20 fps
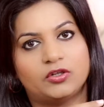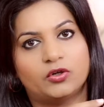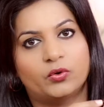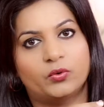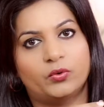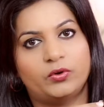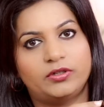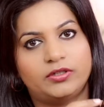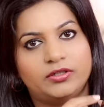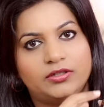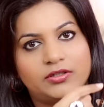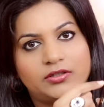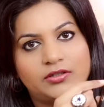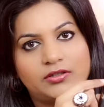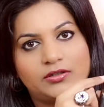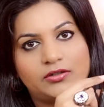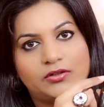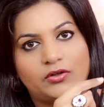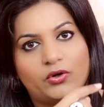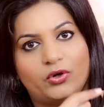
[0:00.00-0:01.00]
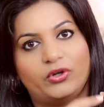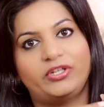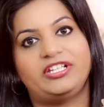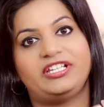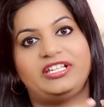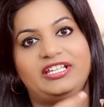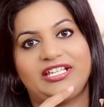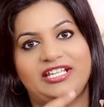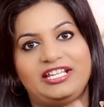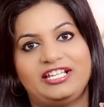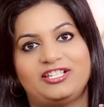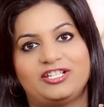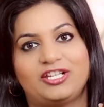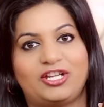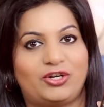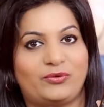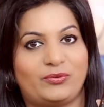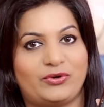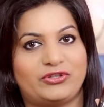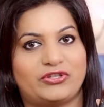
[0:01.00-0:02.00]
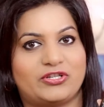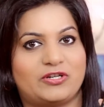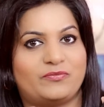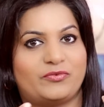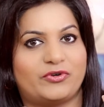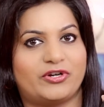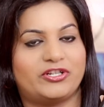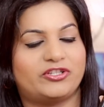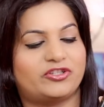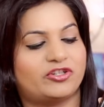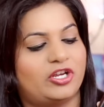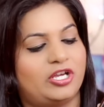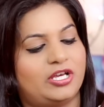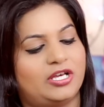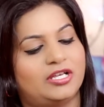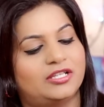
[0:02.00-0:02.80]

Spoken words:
gold on each individual brush.